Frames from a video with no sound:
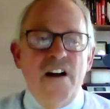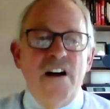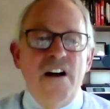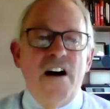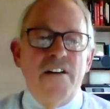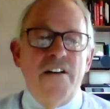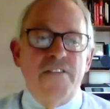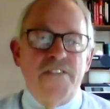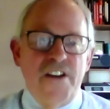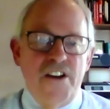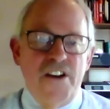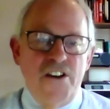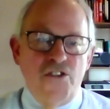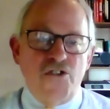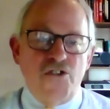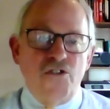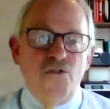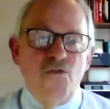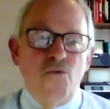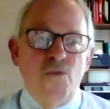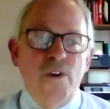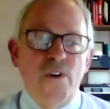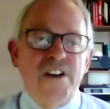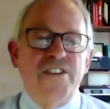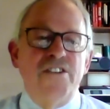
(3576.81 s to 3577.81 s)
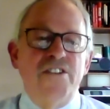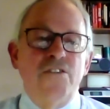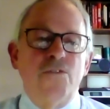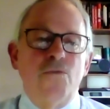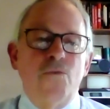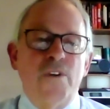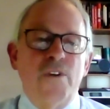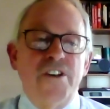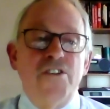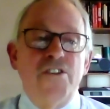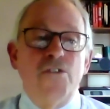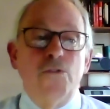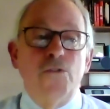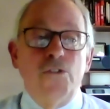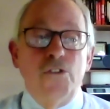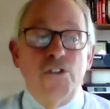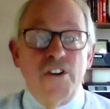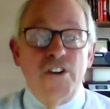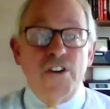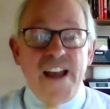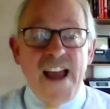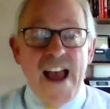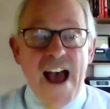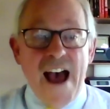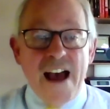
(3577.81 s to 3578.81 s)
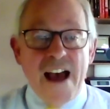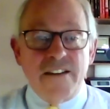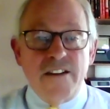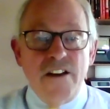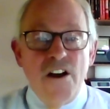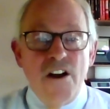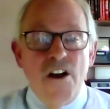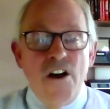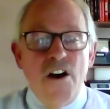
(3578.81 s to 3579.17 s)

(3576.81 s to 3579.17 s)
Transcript: of issue when you when you look at